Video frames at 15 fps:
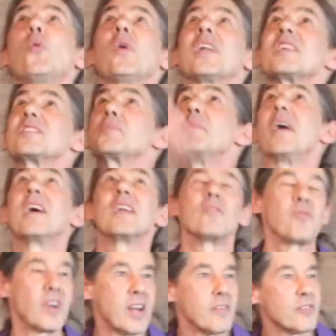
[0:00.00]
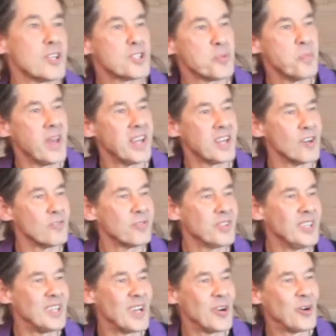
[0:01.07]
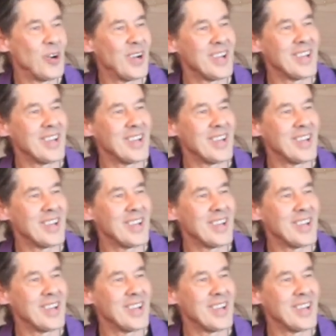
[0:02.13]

what it's made of, whatever it's made of, you know.